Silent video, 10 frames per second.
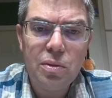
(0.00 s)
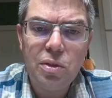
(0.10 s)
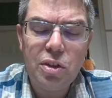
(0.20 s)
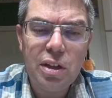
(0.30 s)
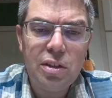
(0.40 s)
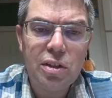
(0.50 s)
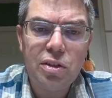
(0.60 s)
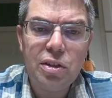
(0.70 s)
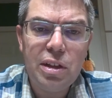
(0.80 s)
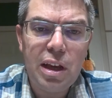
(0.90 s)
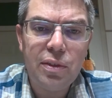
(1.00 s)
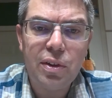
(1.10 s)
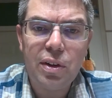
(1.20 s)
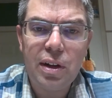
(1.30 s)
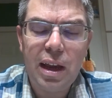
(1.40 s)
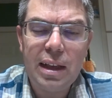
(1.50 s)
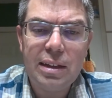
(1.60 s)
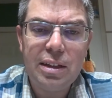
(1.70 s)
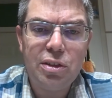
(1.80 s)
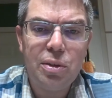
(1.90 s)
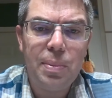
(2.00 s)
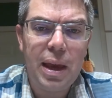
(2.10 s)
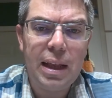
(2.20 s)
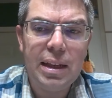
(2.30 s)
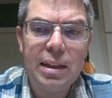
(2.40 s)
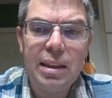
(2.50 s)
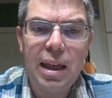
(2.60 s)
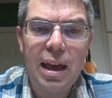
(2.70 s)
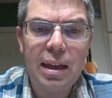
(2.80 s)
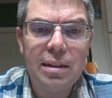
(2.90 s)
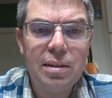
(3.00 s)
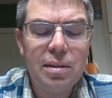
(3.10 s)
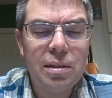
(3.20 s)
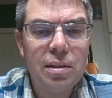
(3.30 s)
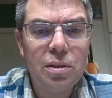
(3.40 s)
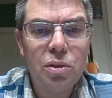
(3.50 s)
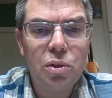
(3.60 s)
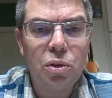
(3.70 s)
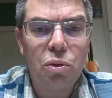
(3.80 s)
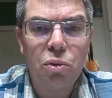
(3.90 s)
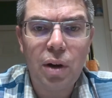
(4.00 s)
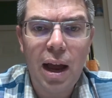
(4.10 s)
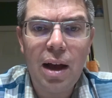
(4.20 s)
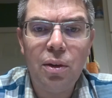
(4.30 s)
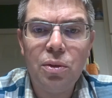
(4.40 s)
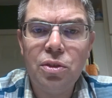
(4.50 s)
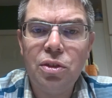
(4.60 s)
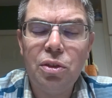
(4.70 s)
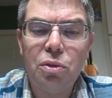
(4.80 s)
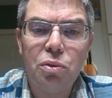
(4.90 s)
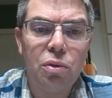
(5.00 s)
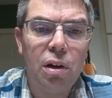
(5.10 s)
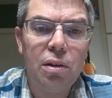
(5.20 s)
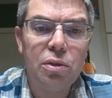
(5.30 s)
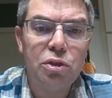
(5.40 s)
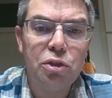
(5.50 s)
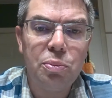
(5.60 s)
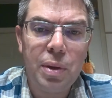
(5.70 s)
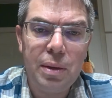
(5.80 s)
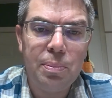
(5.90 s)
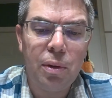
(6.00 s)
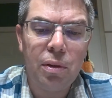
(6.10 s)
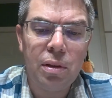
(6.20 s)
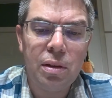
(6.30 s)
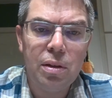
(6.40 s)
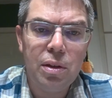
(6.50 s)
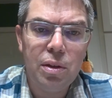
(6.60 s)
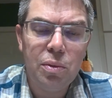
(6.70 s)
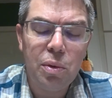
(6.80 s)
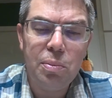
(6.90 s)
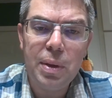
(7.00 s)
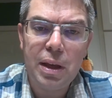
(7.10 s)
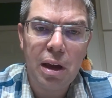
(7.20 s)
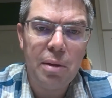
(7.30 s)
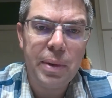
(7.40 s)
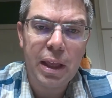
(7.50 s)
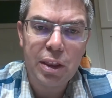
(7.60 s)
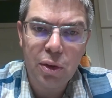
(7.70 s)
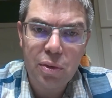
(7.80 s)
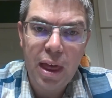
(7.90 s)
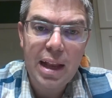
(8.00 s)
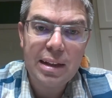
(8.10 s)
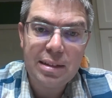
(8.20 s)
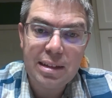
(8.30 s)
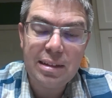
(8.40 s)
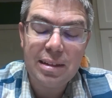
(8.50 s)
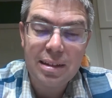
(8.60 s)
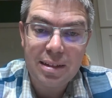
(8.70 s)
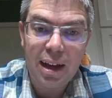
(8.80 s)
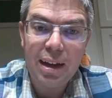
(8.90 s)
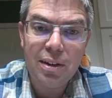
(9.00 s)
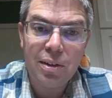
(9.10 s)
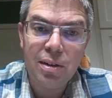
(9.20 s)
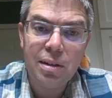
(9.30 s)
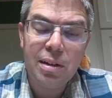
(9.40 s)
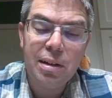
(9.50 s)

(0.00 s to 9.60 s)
Jesus never anticipated that crowds and throngs of people would be coming, though that is his desire.